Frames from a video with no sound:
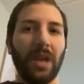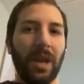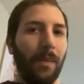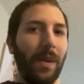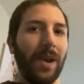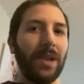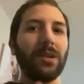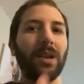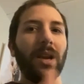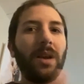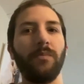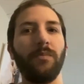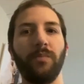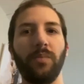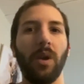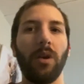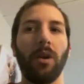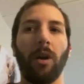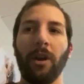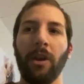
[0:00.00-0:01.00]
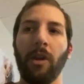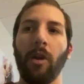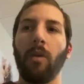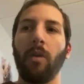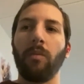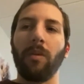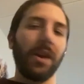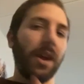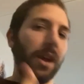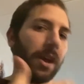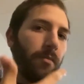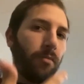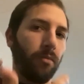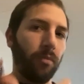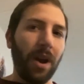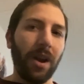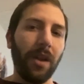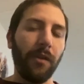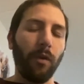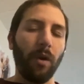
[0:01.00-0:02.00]
Like, basically, are you already
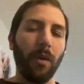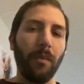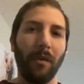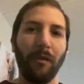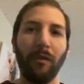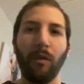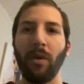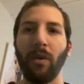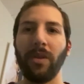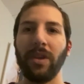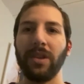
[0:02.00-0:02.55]
ready for we it just before